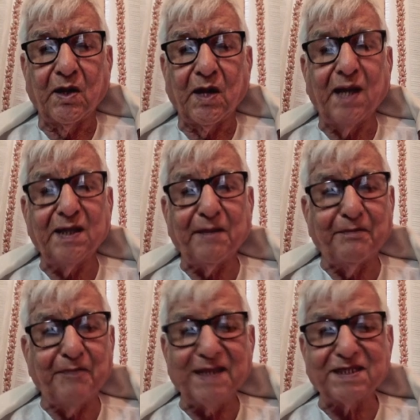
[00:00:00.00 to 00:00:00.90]
And the
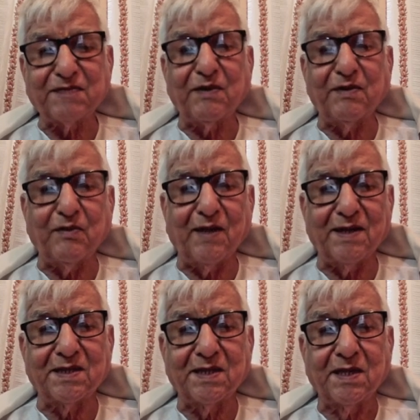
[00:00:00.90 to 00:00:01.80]
best one
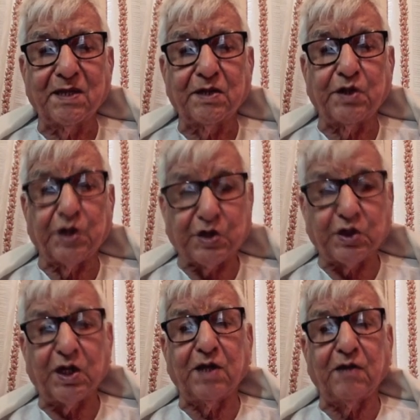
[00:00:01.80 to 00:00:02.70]
was
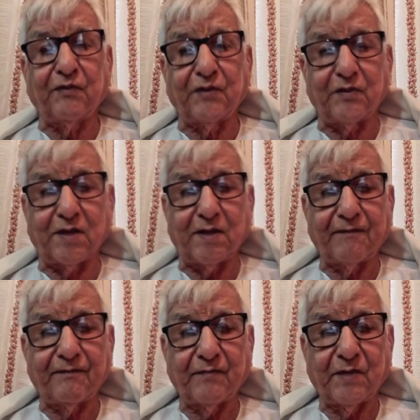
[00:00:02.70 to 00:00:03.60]
Dictionary of Yoga.
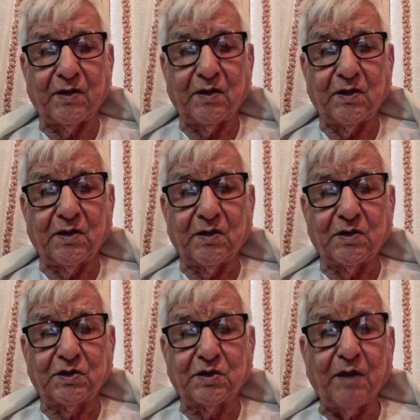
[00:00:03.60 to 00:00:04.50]

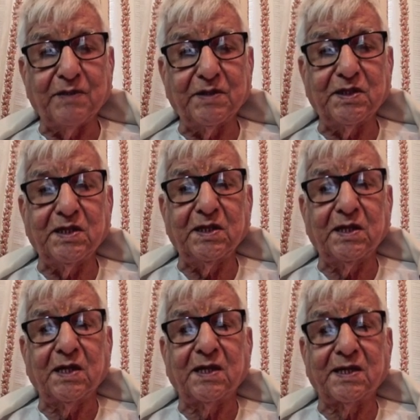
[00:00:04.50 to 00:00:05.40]
Swamiji
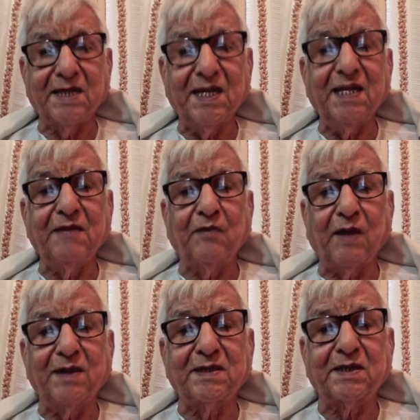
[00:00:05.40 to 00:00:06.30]
really
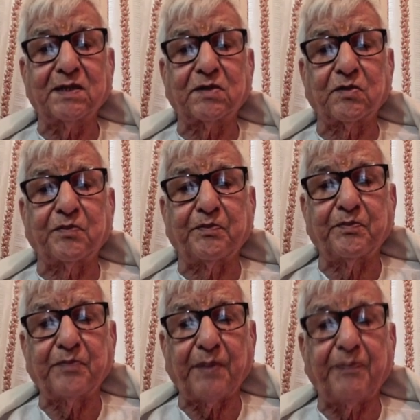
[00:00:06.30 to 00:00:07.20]
wanted to
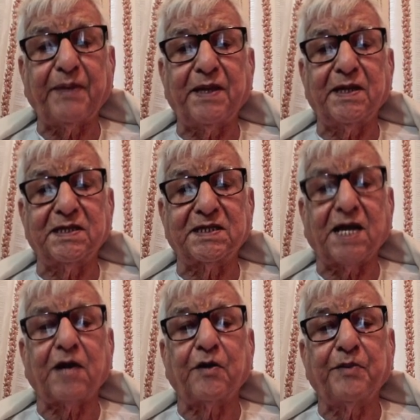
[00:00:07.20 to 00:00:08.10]
prepare
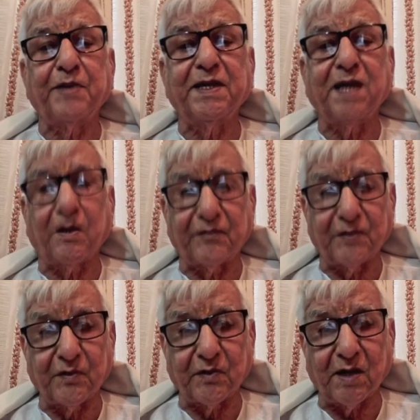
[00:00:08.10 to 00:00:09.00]
encyclopedia of
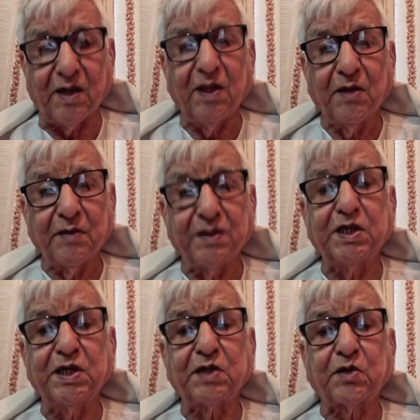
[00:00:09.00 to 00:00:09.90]
yoga, which
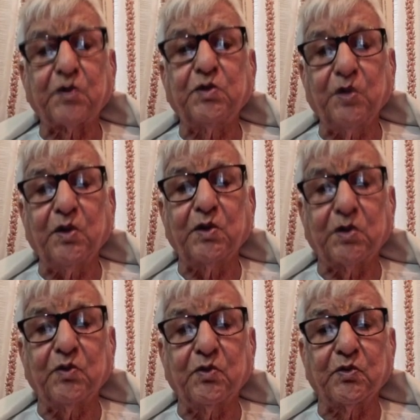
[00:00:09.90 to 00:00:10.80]
he could not
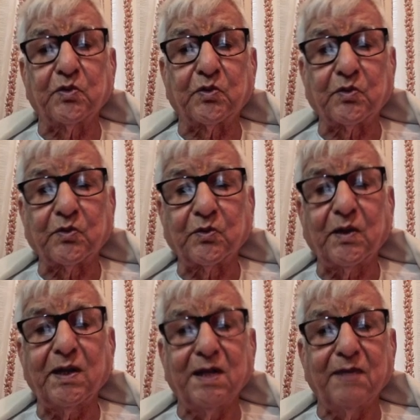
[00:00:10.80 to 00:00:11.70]
do
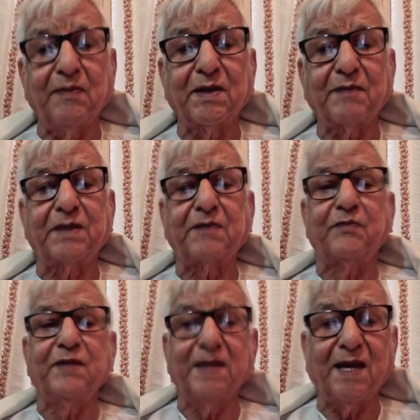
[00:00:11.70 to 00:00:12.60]
while living, but
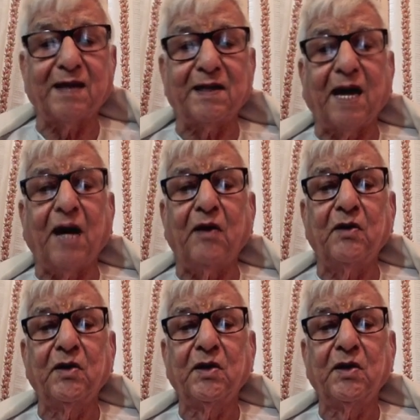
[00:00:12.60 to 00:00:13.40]
we are now